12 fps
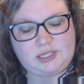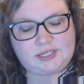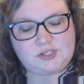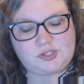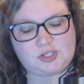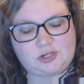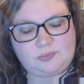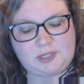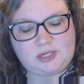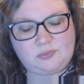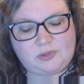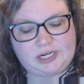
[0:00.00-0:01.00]
Yet
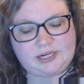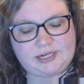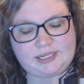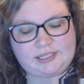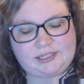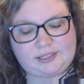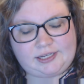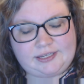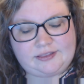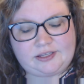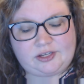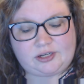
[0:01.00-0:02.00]
showman, where can
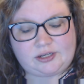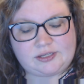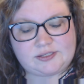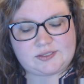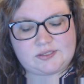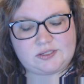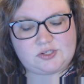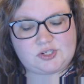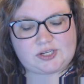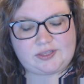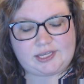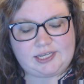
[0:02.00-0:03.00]
lie the cause?
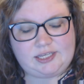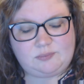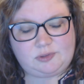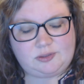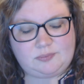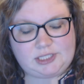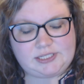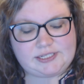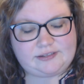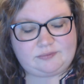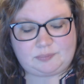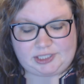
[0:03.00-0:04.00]
Shall thy
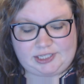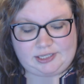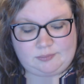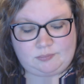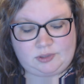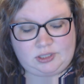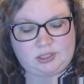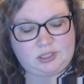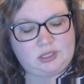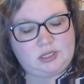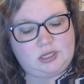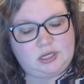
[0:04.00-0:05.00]
implement have blame?
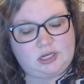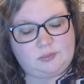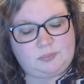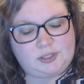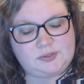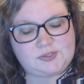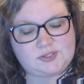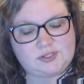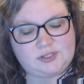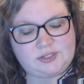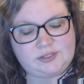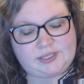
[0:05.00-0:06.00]
A
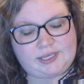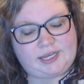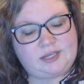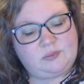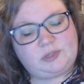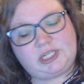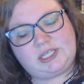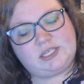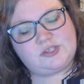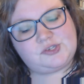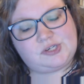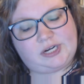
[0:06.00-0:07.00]
boaster that, when
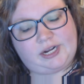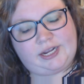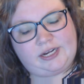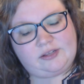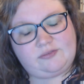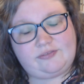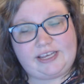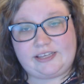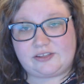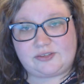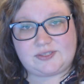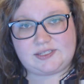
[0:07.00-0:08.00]
he is tried,
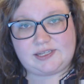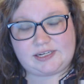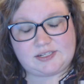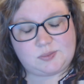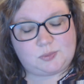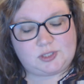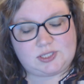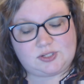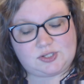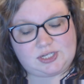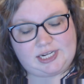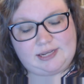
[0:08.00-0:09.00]
fails and is put
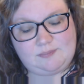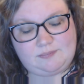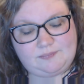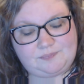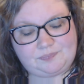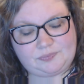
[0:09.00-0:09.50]
to shame?